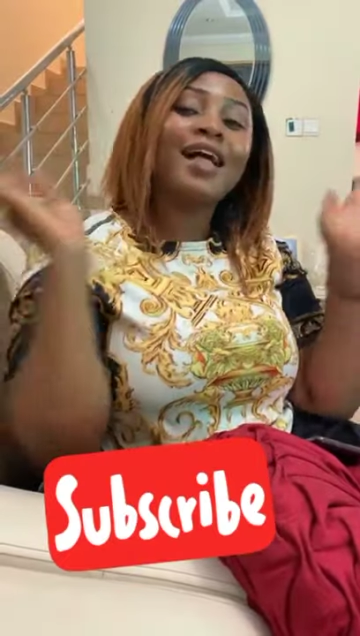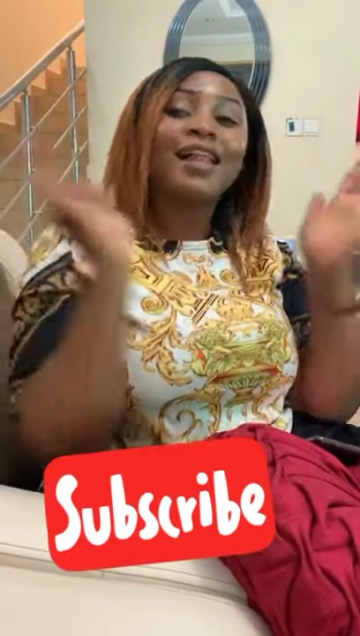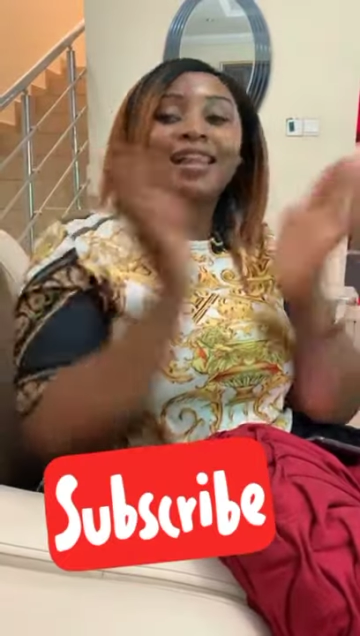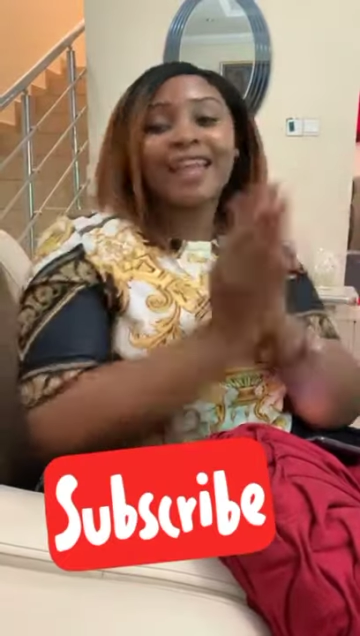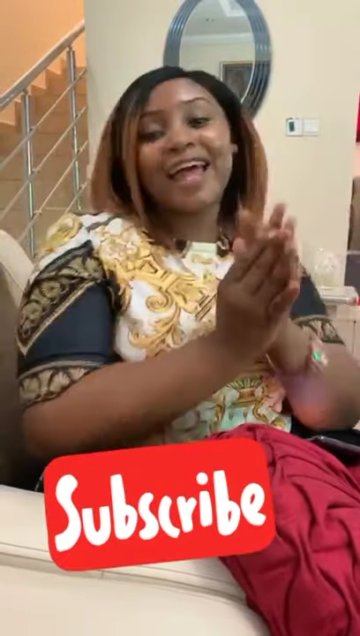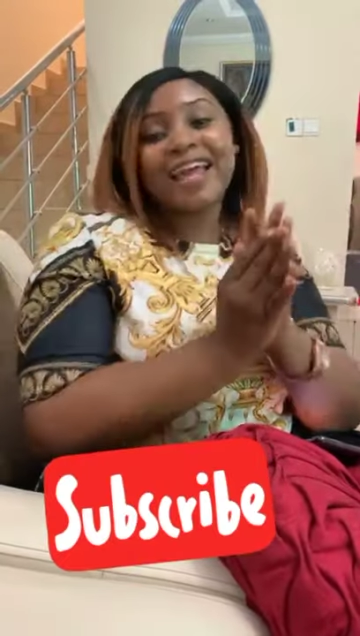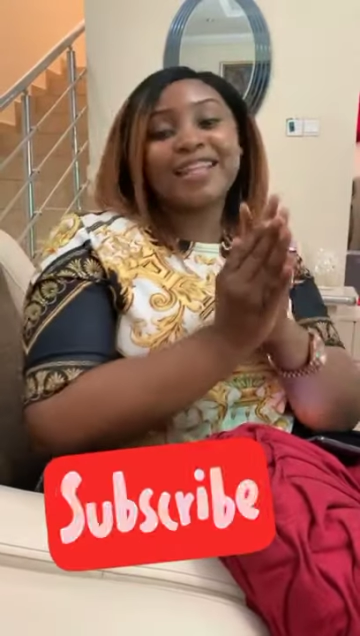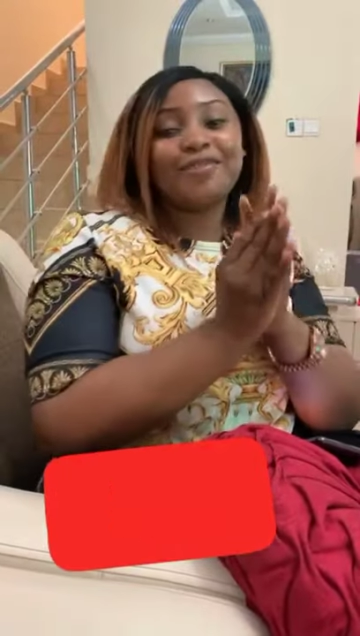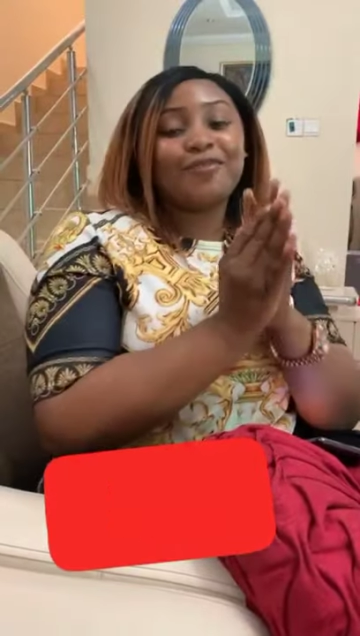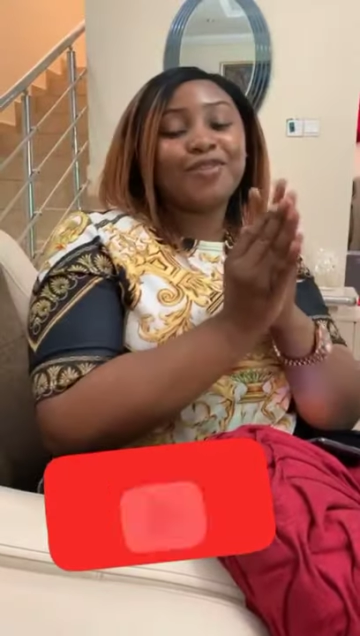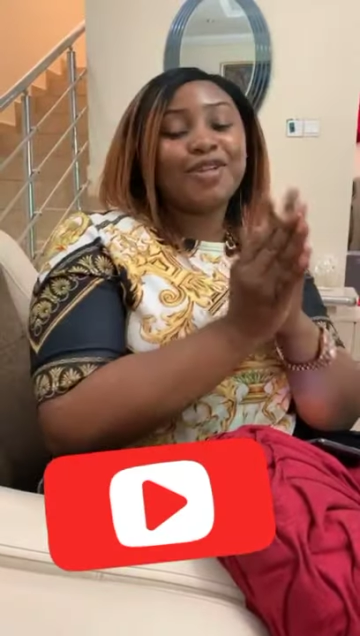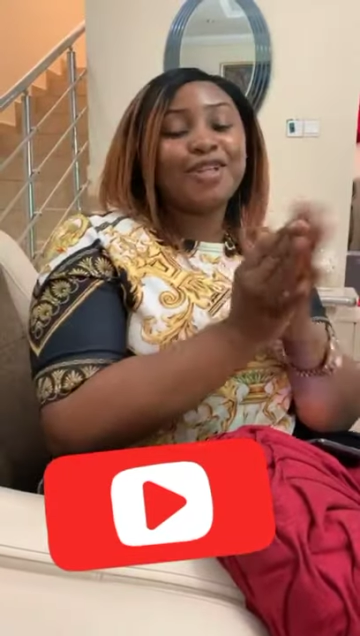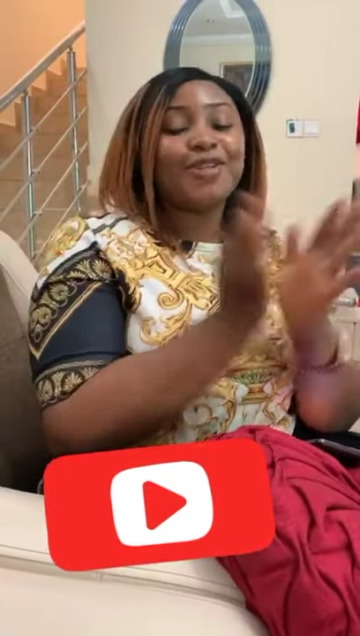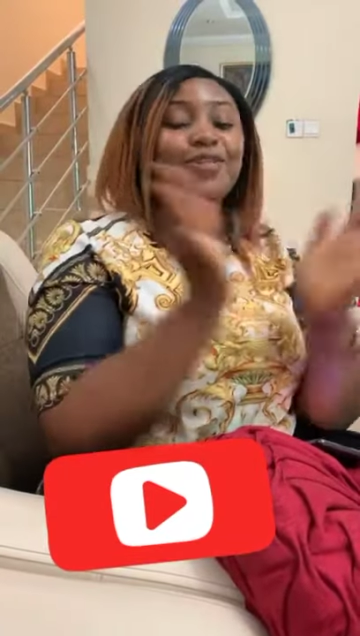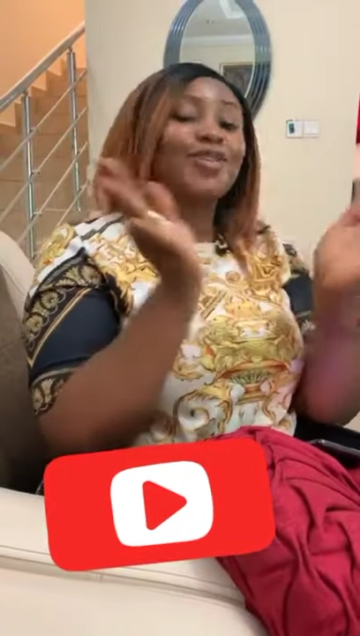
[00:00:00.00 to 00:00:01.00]
like the
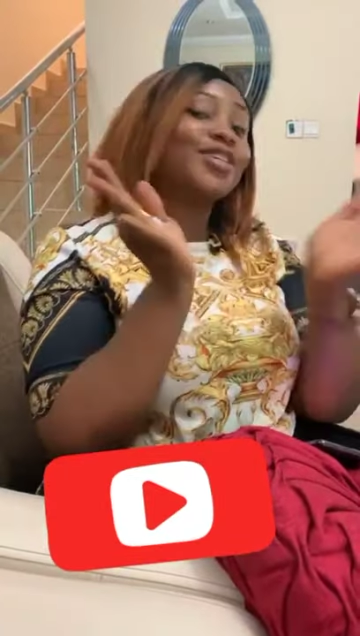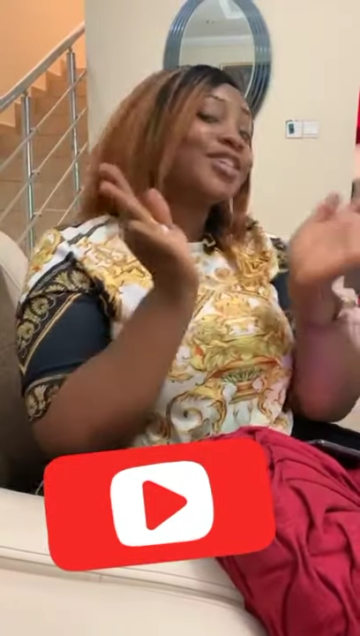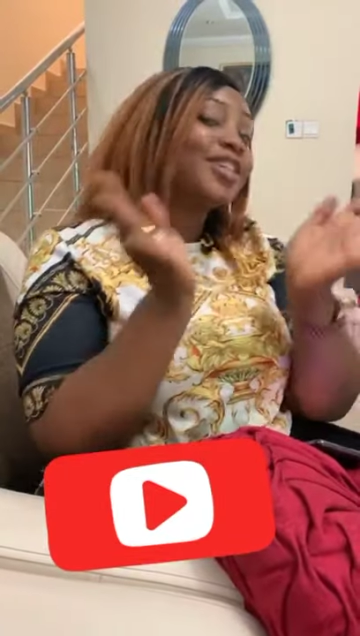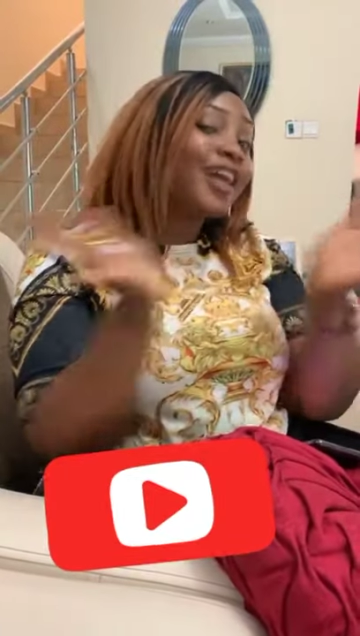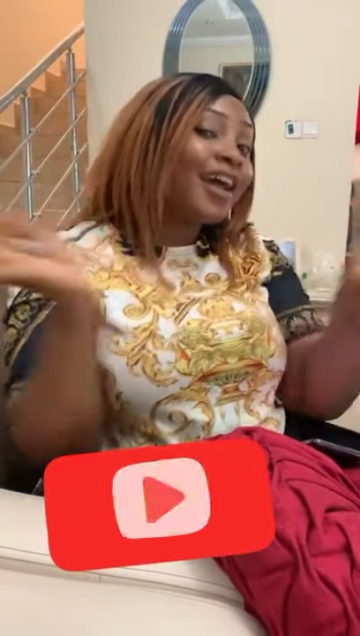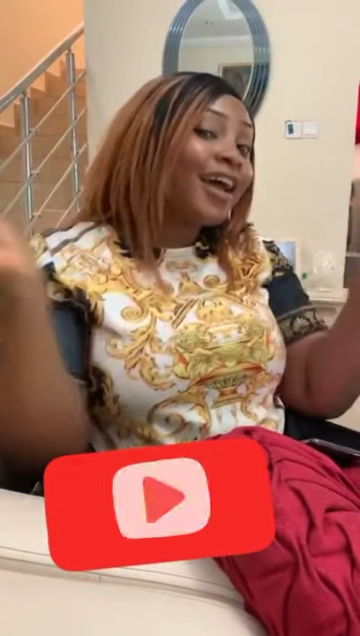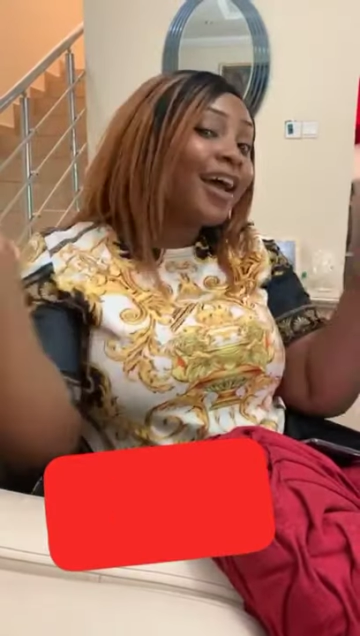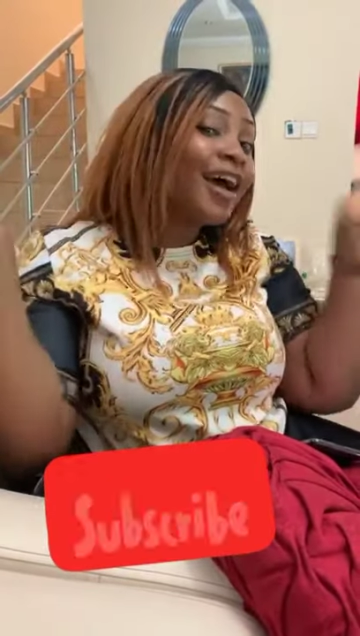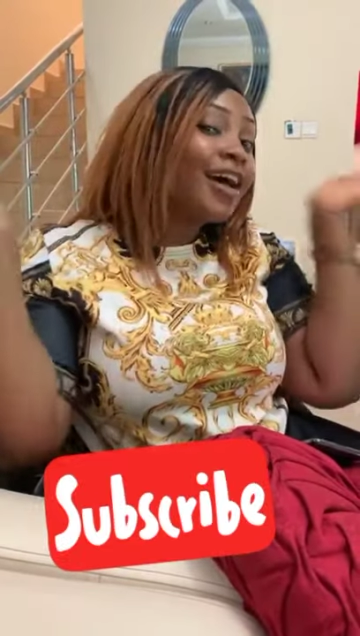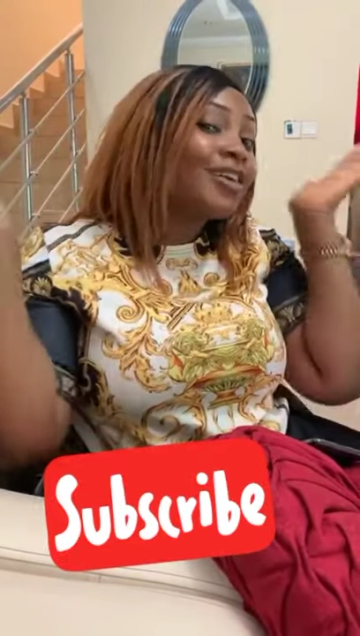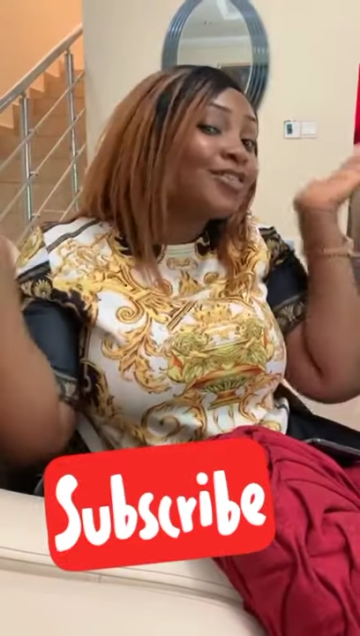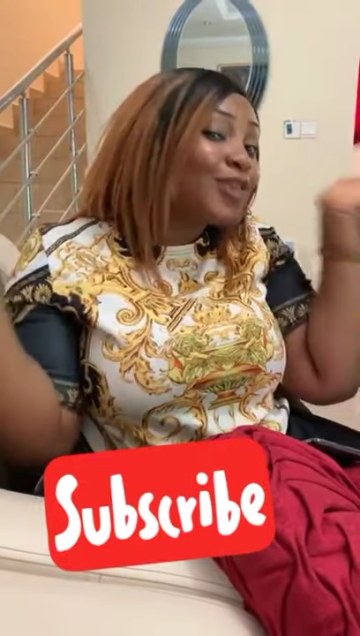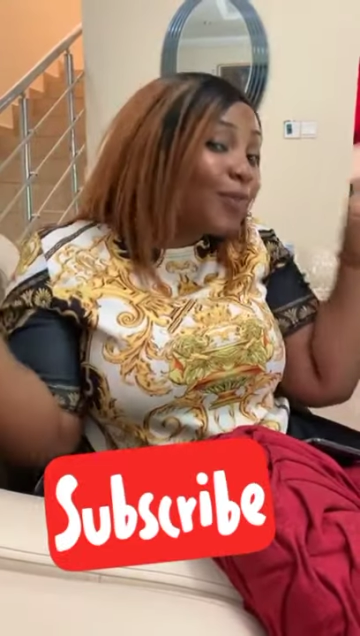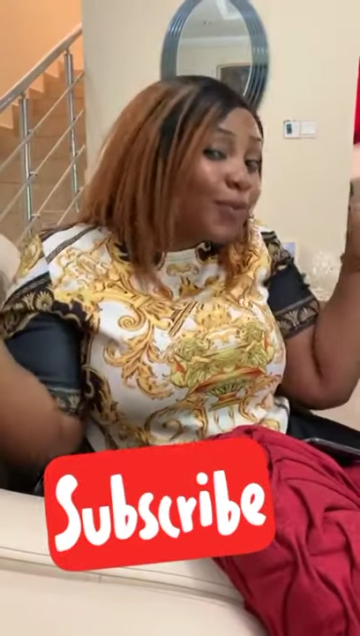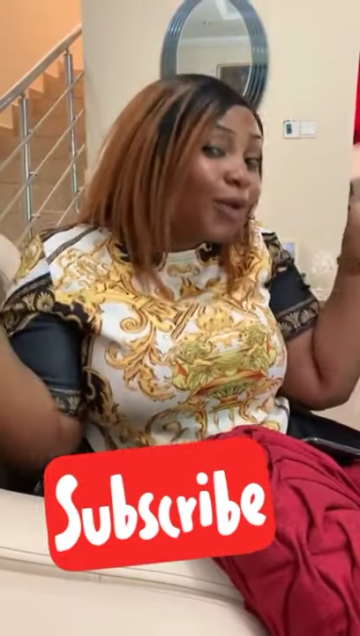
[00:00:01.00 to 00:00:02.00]
video, share, and
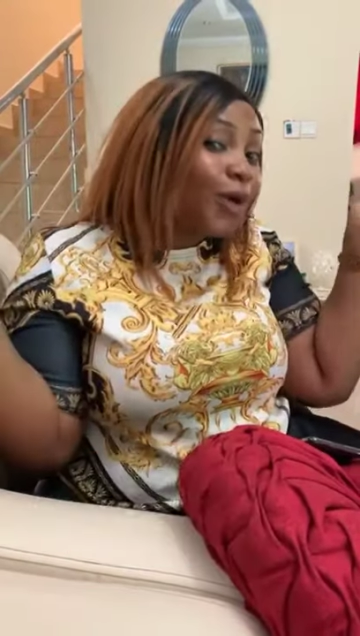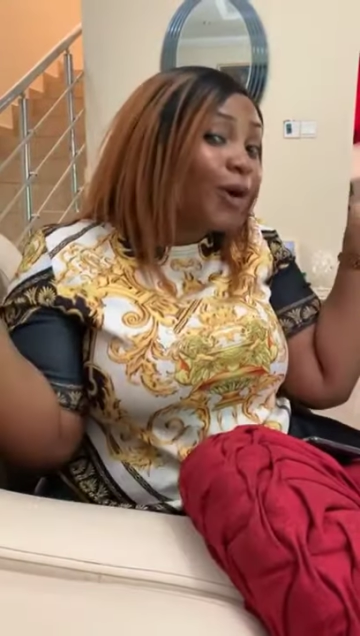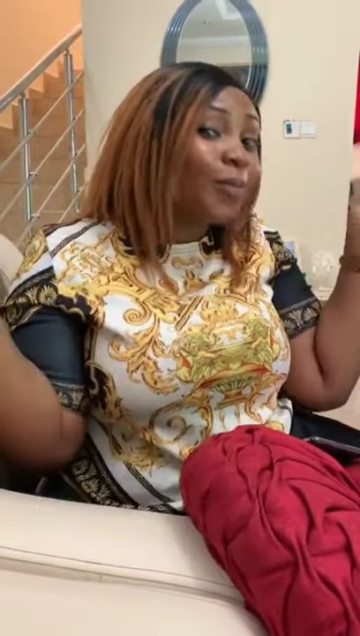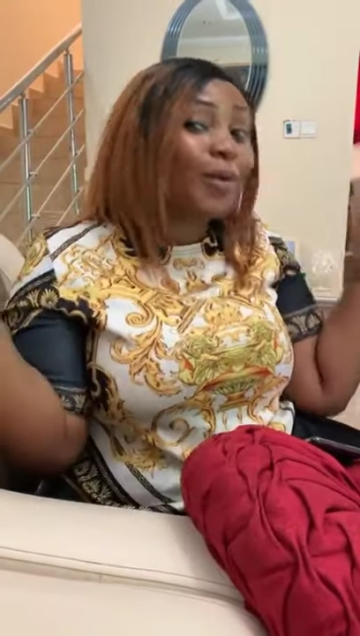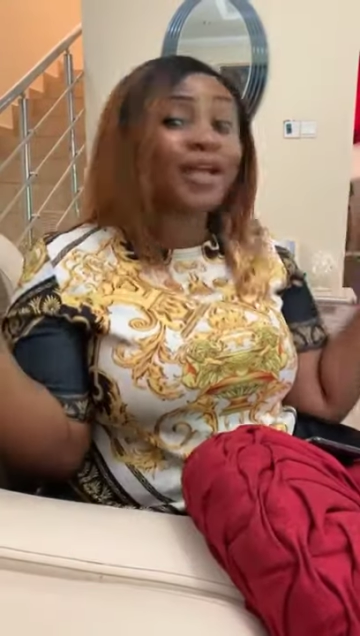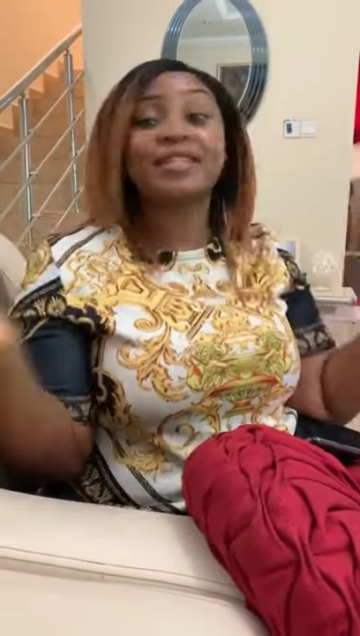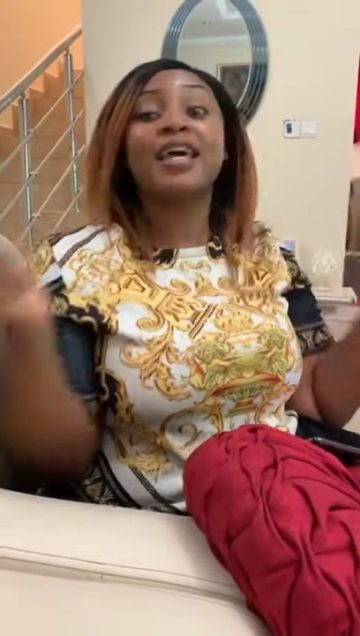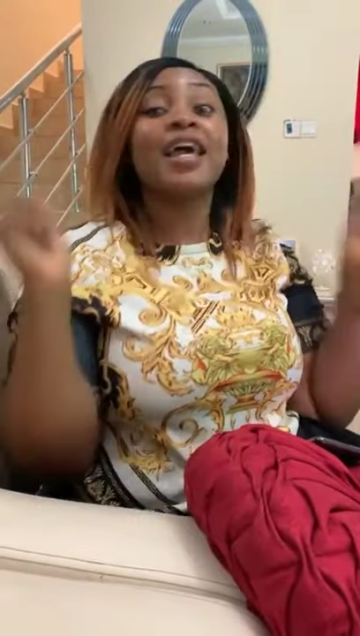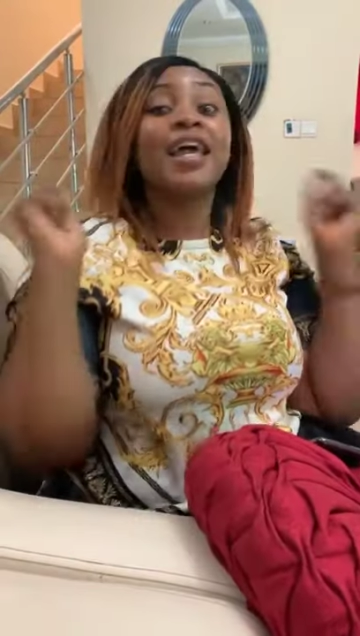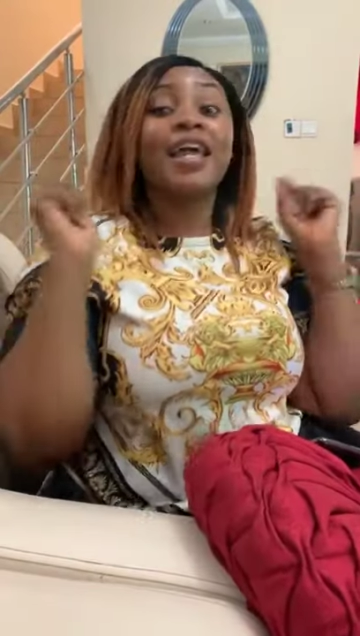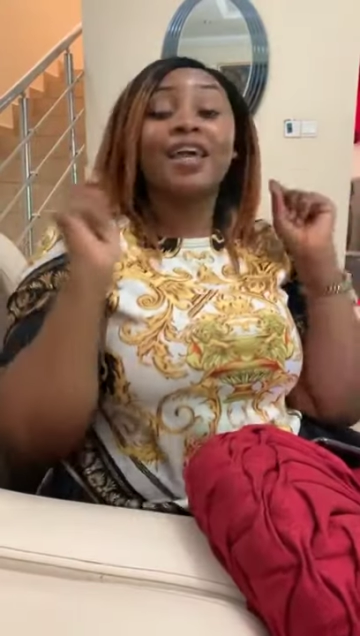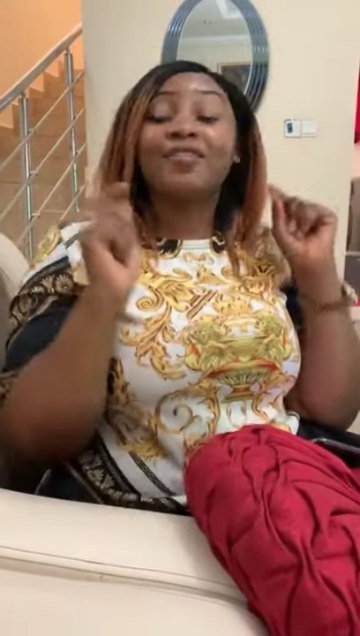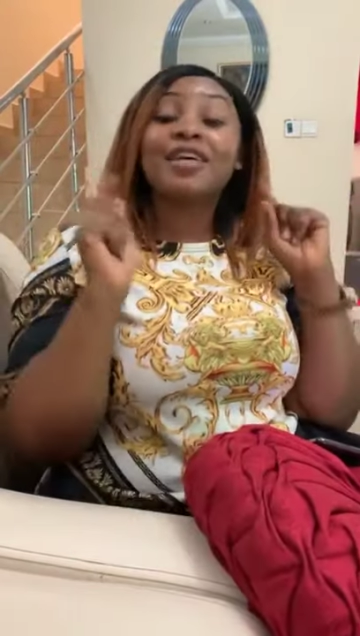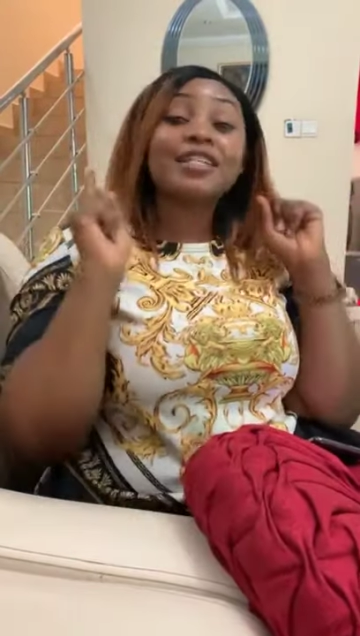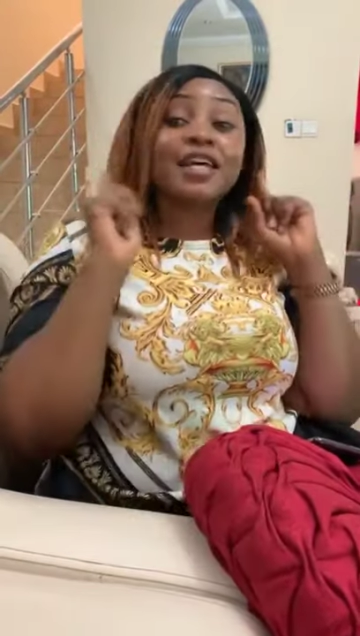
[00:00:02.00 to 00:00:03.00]
drop your comments.
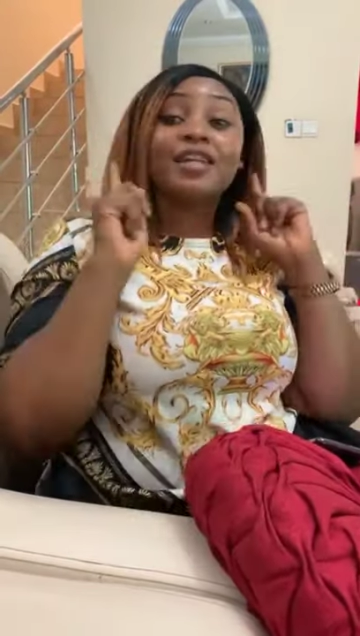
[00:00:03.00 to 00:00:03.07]
If there's